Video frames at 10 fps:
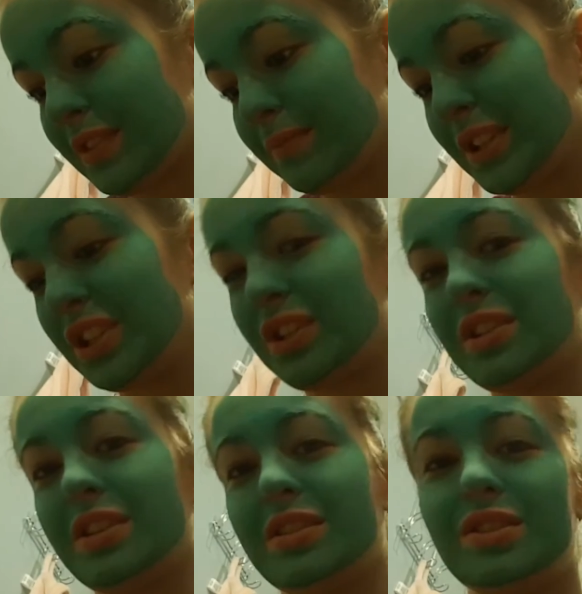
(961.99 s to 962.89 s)
But just
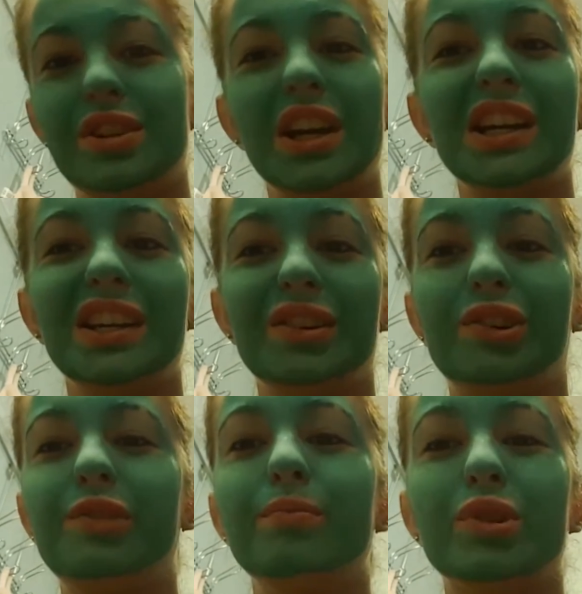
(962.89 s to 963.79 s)
a shade
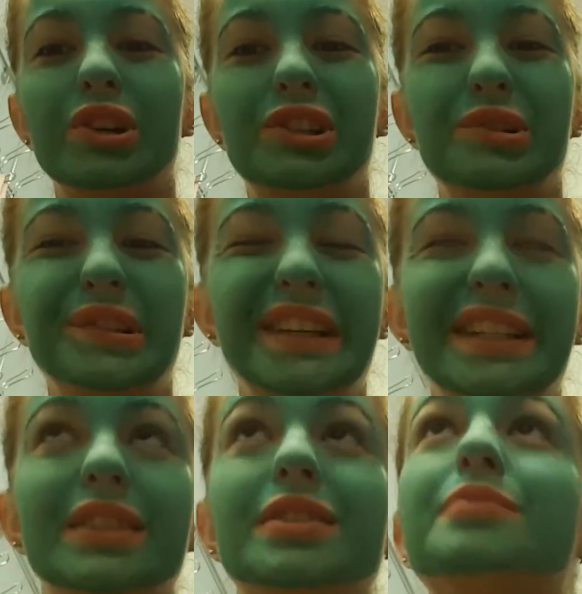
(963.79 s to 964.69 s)
more
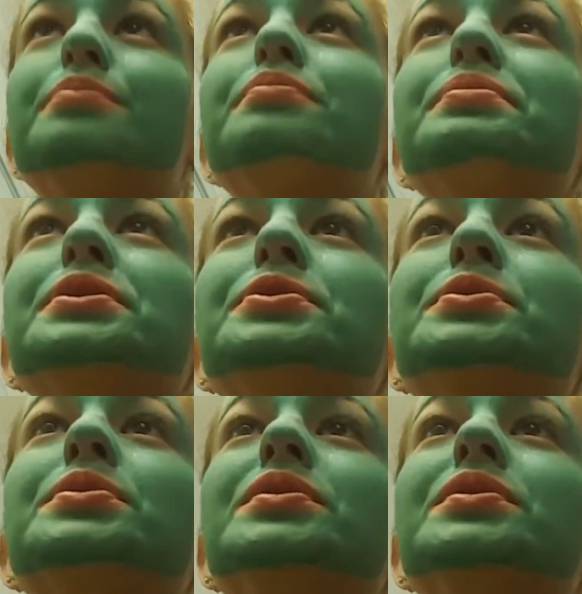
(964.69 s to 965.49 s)
green than blue.